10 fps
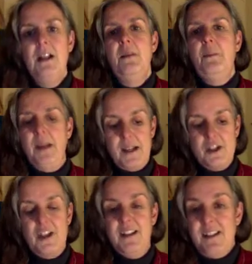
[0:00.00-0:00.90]
but
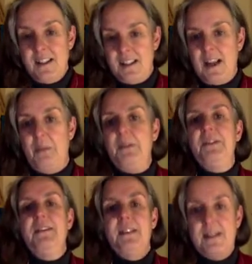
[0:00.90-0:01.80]
actually this has happened
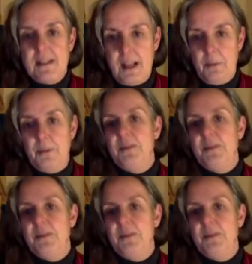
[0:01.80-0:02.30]
and this has happened